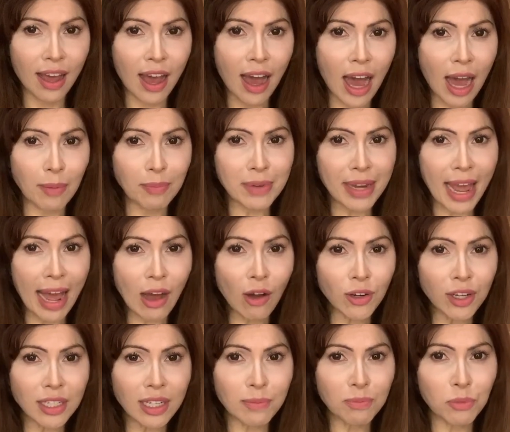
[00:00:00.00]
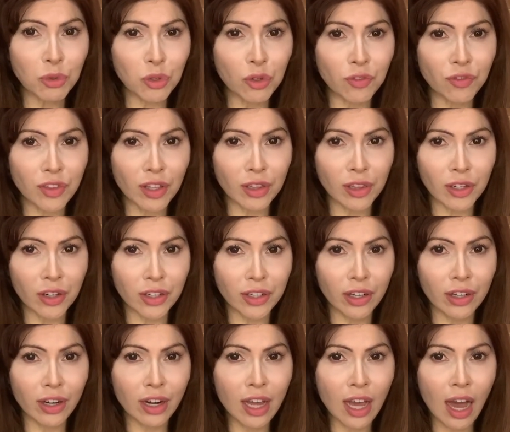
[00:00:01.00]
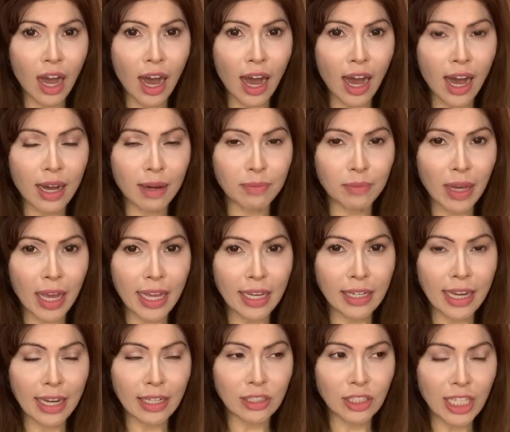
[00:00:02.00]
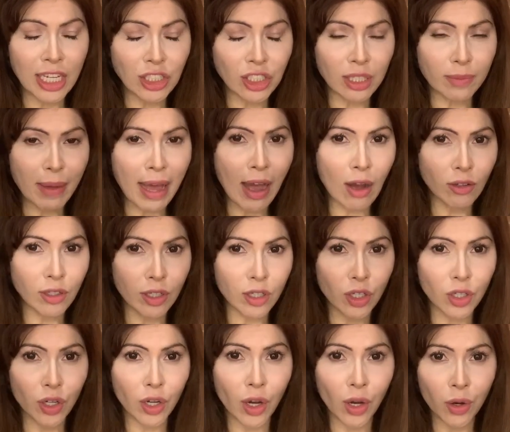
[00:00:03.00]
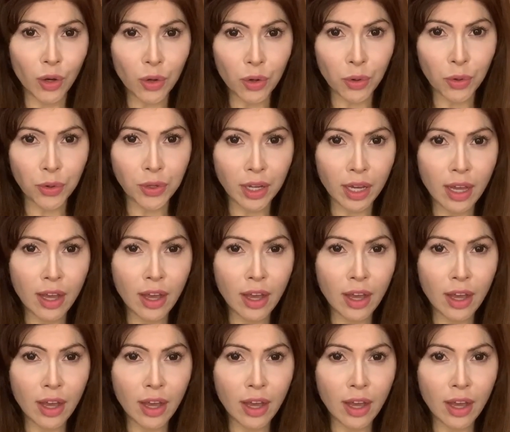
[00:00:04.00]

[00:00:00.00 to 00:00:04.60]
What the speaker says: I'm now going to move the learner and teach them how to code